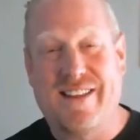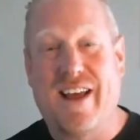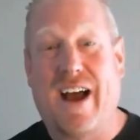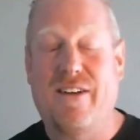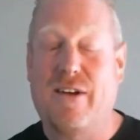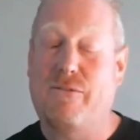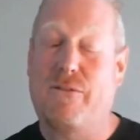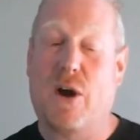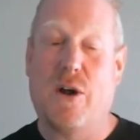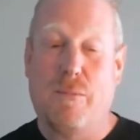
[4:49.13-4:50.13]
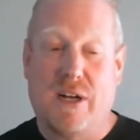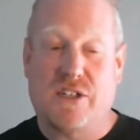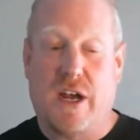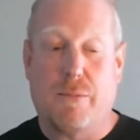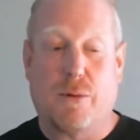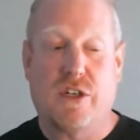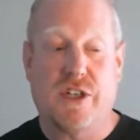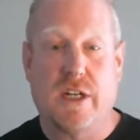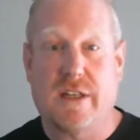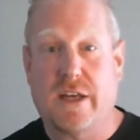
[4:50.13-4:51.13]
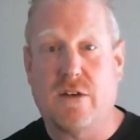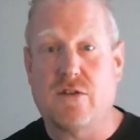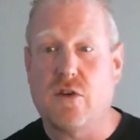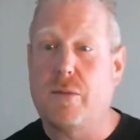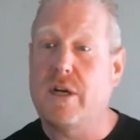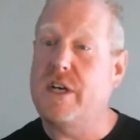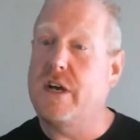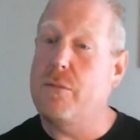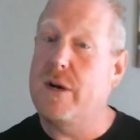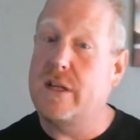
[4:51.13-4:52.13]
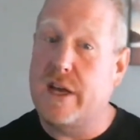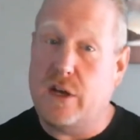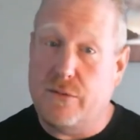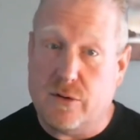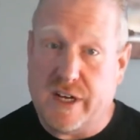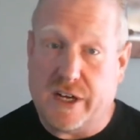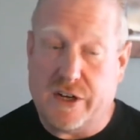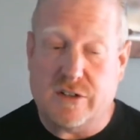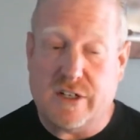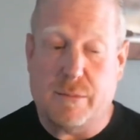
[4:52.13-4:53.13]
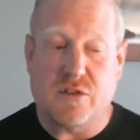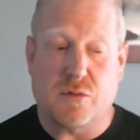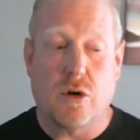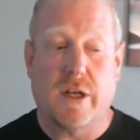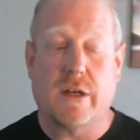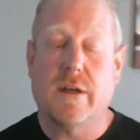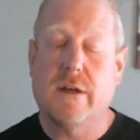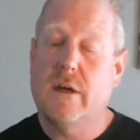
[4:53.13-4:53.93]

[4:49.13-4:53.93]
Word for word: that very much. I appreciate it. Yeah. Thank you so much, everybody. Thank you for taking your time this morning.